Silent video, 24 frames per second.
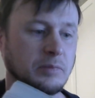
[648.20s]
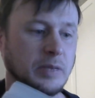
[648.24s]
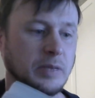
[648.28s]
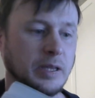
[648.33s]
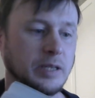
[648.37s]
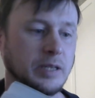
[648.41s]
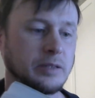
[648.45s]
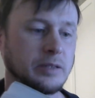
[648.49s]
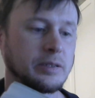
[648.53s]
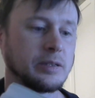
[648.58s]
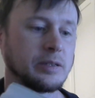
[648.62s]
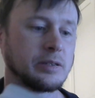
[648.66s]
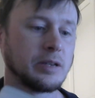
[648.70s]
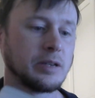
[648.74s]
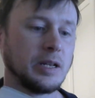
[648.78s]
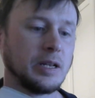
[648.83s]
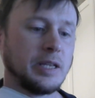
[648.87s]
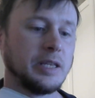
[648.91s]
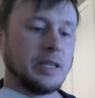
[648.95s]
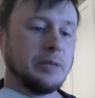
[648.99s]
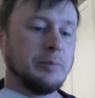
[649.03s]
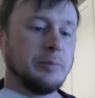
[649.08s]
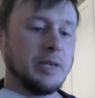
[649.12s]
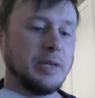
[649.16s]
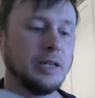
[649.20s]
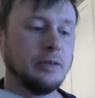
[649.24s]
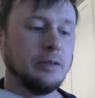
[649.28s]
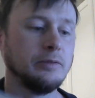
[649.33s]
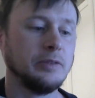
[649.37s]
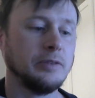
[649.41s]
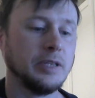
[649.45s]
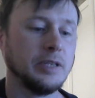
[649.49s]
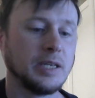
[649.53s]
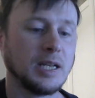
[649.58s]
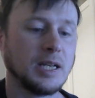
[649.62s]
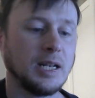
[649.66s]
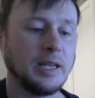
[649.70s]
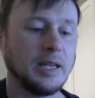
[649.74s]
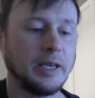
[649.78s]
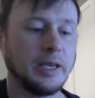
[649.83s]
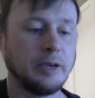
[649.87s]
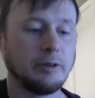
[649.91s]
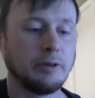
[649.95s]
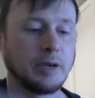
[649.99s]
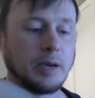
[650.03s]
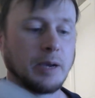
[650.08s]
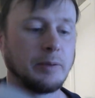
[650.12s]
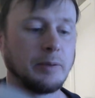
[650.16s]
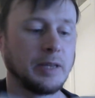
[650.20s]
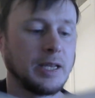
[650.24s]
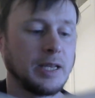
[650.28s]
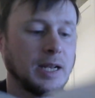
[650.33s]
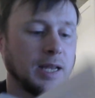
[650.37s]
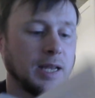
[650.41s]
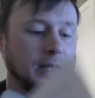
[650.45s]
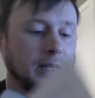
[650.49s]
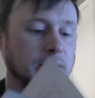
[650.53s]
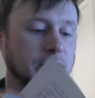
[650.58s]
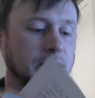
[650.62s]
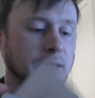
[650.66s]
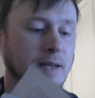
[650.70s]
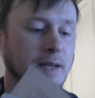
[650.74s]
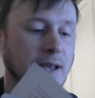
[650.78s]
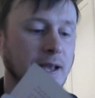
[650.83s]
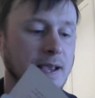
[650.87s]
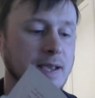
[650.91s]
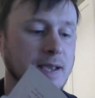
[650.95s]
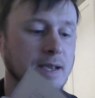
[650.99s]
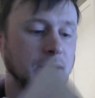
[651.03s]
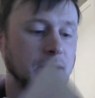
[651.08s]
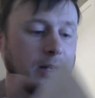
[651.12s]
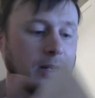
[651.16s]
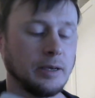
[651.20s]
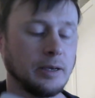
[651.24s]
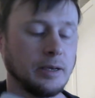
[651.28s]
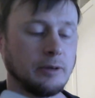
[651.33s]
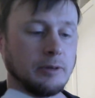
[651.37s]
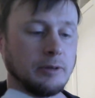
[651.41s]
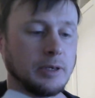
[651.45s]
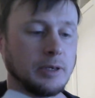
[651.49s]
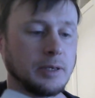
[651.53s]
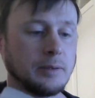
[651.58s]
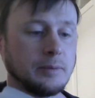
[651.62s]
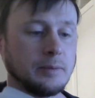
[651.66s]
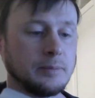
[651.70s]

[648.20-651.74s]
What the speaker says: And so suddenly in the middle of the clearing, I mean, they landed in a clearing.